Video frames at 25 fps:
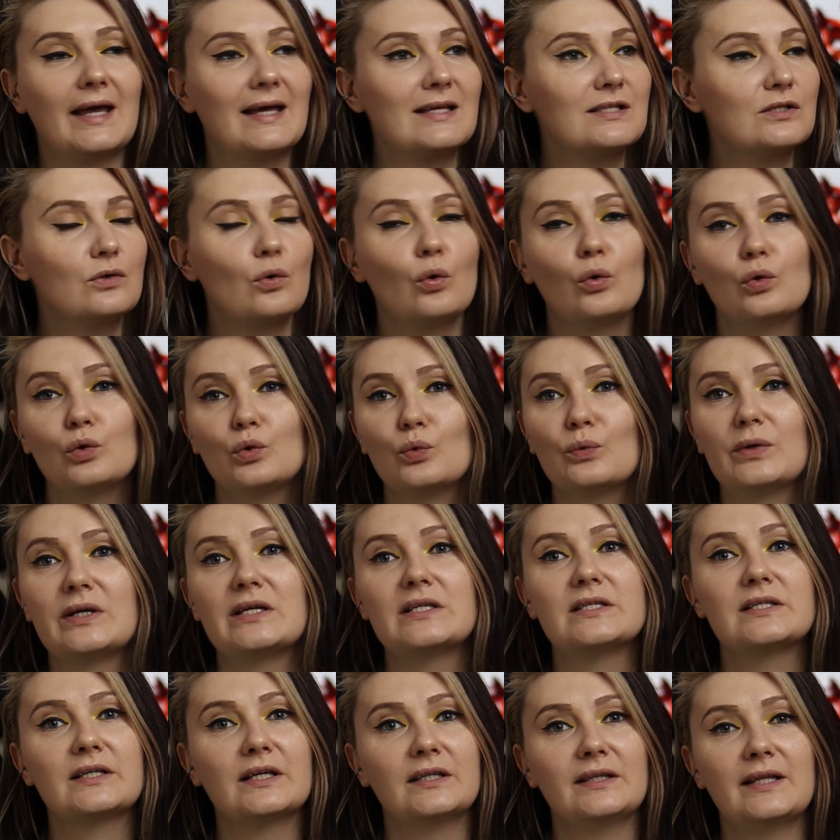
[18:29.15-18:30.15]
as
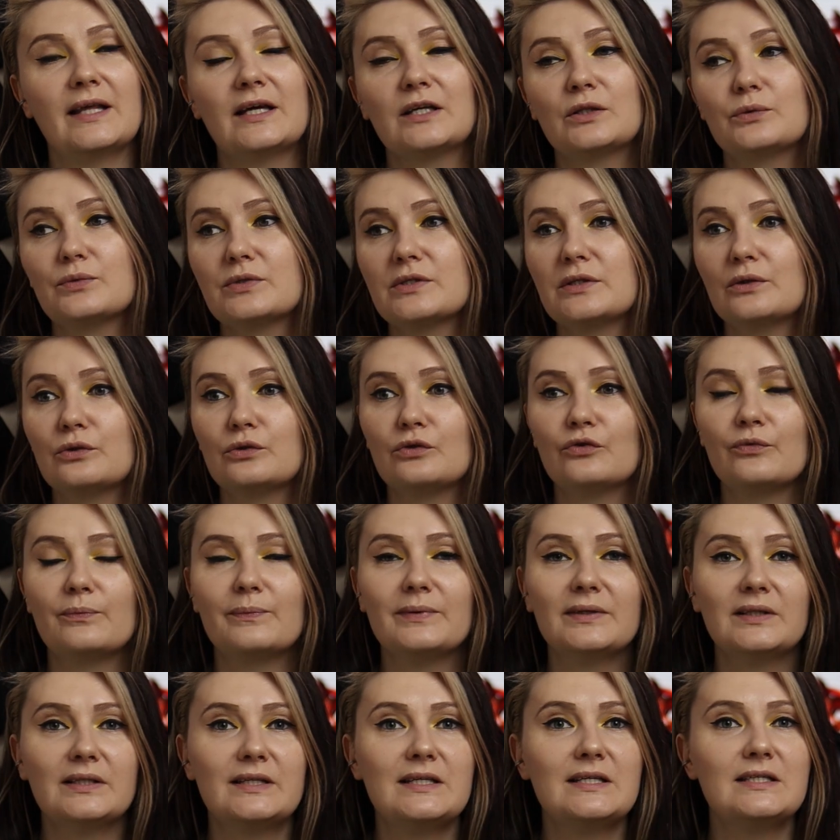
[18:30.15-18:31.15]
always, connect with a lot
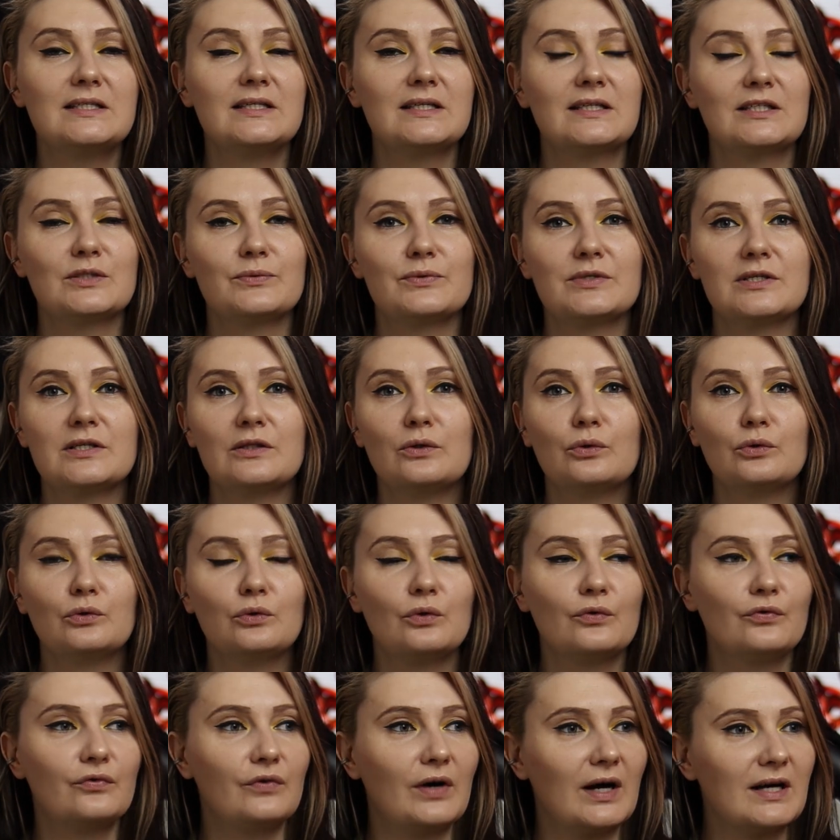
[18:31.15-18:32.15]
of politics, with a
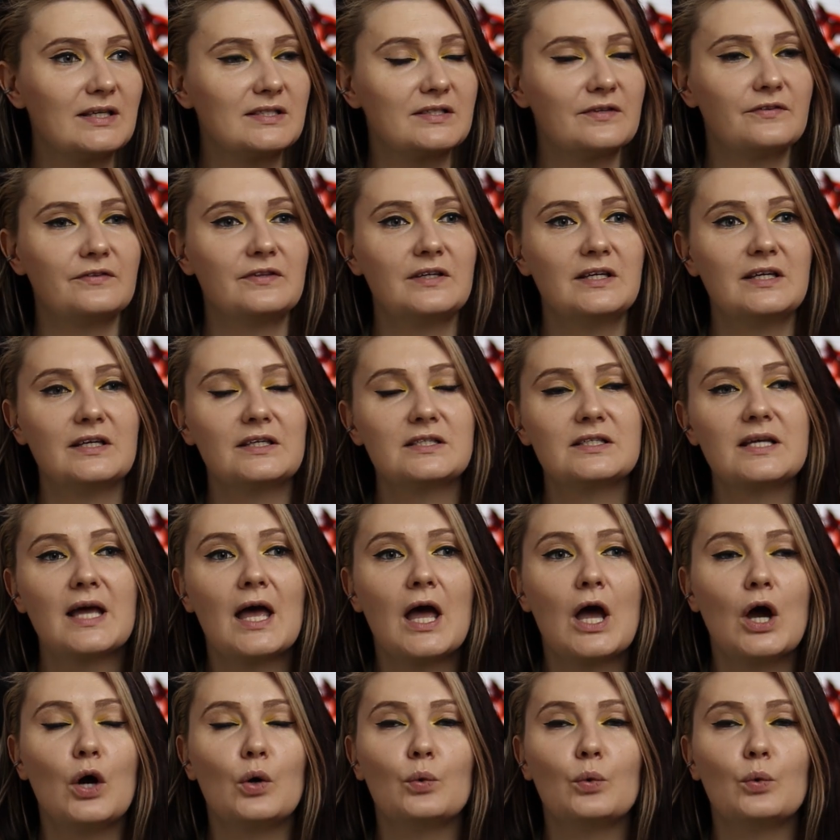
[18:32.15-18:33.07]
lot of other things,